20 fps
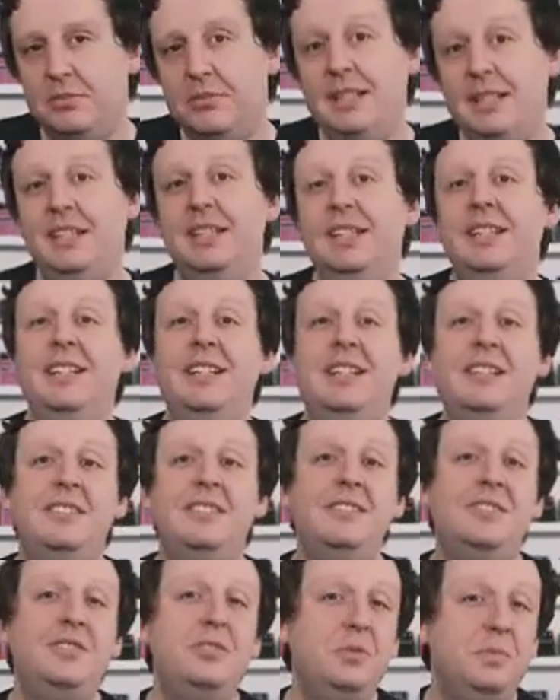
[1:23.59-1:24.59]
making it a
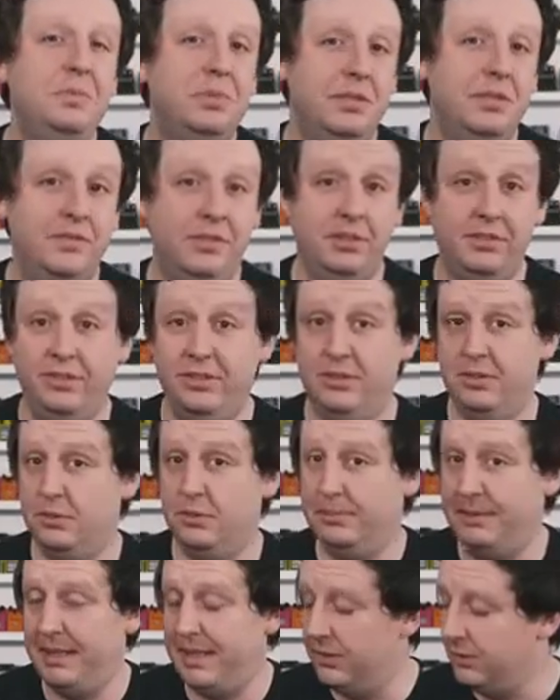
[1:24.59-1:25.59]
super versatile
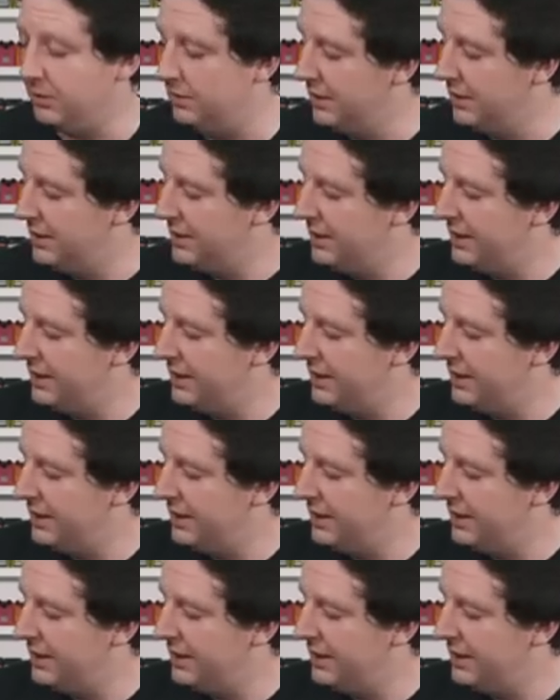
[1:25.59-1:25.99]
pedal.